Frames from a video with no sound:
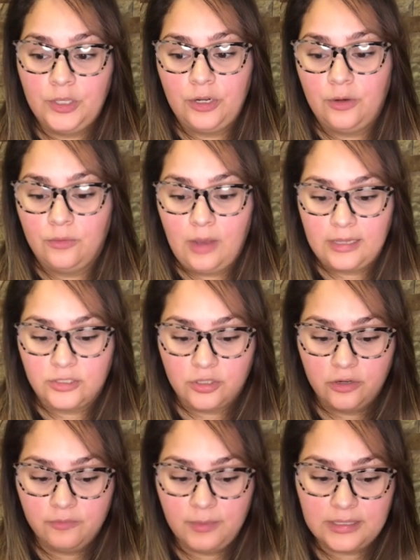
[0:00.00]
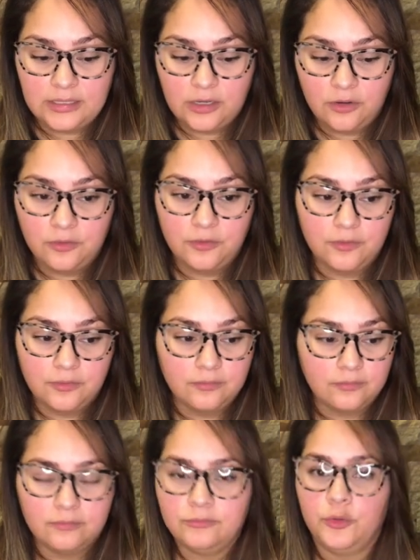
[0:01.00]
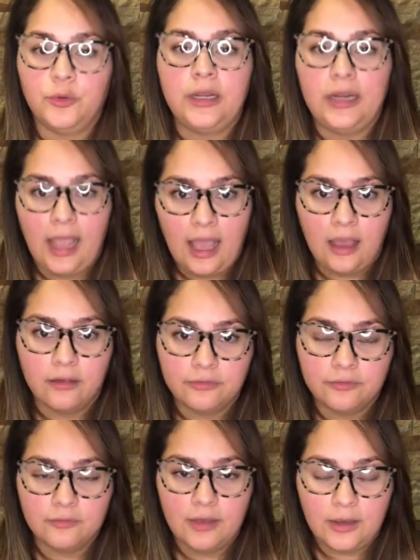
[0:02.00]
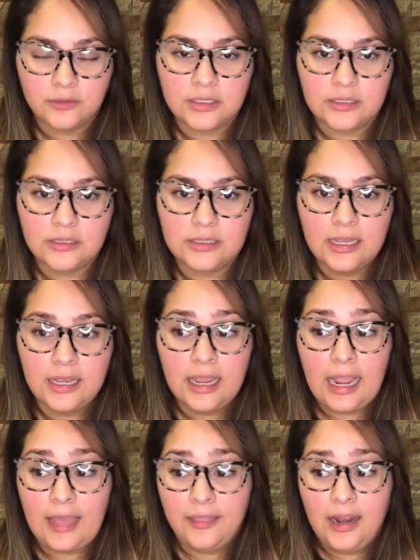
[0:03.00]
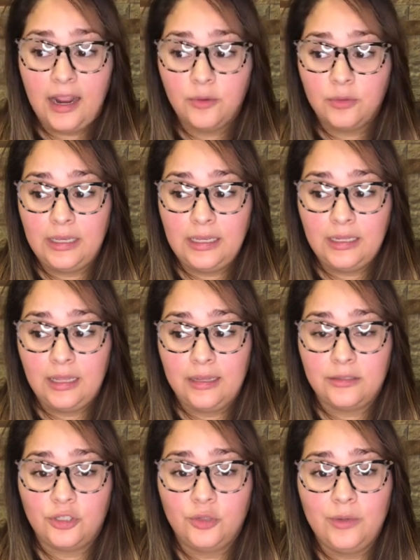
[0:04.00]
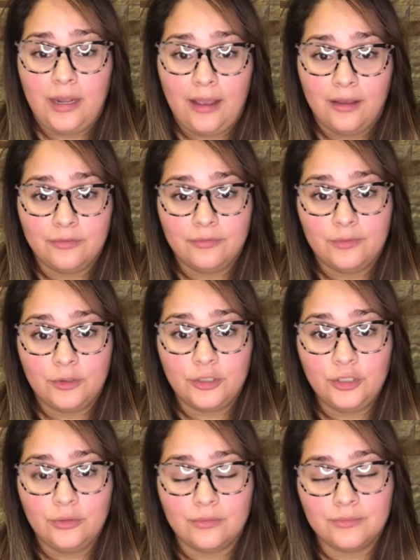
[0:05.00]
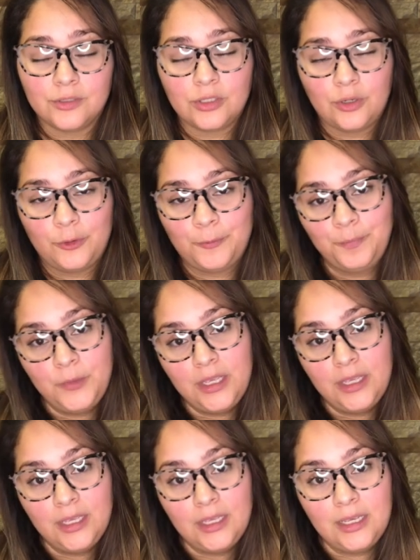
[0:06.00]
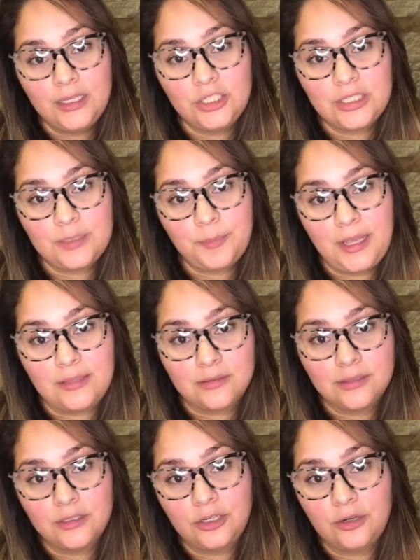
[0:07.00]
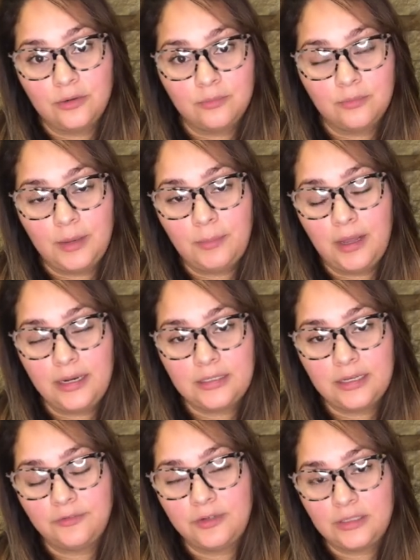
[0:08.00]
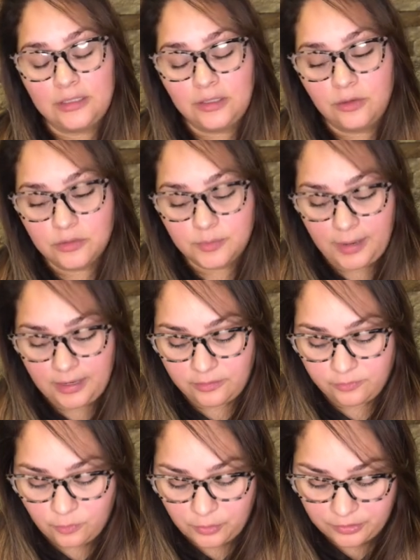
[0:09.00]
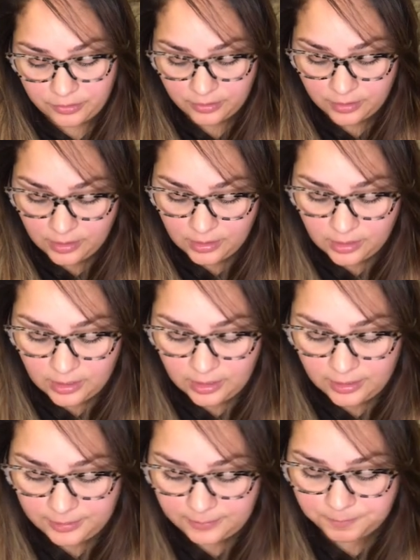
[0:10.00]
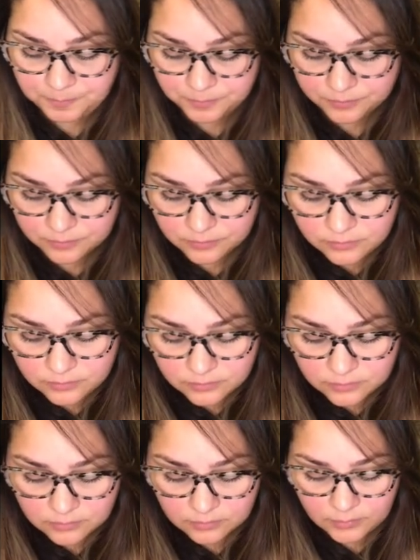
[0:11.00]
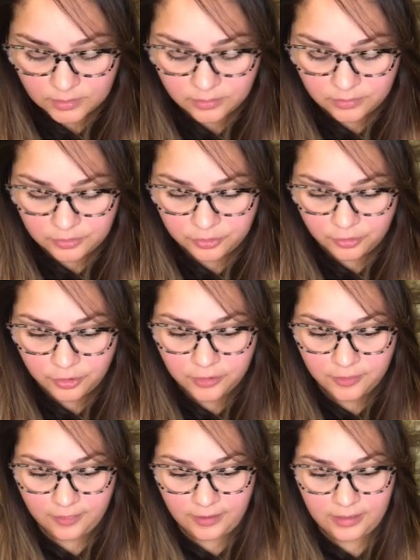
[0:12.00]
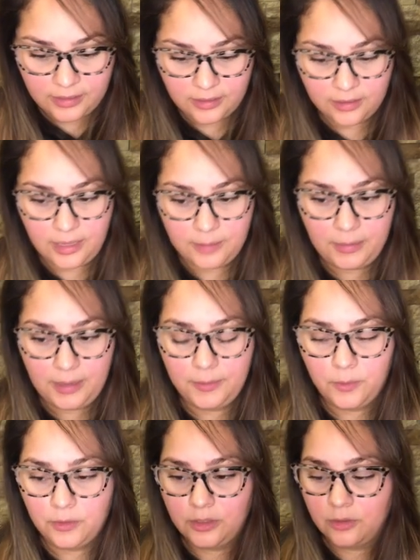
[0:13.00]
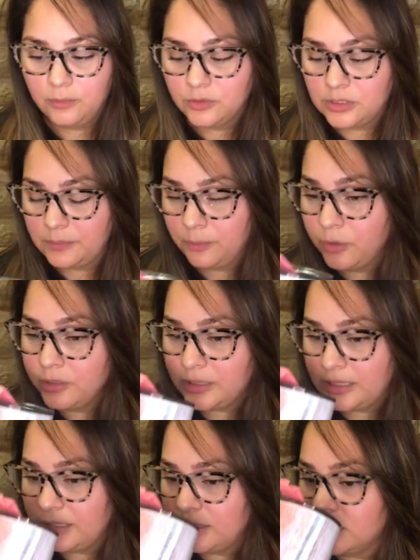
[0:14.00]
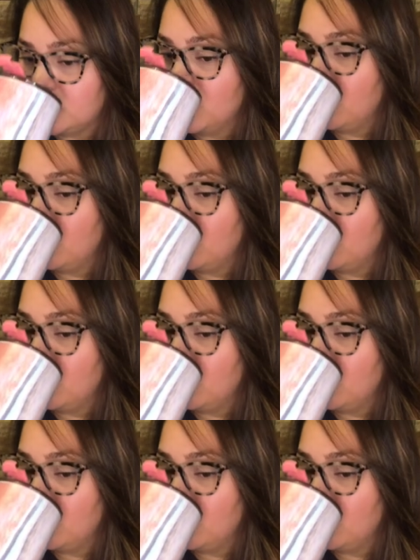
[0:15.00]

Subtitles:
know, I serve myself 3.5 ounces and then I only eat like 2.5 or 2. So it just depends. You know, my body definitely goes back and forth. The third thing, and maybe one of the most important things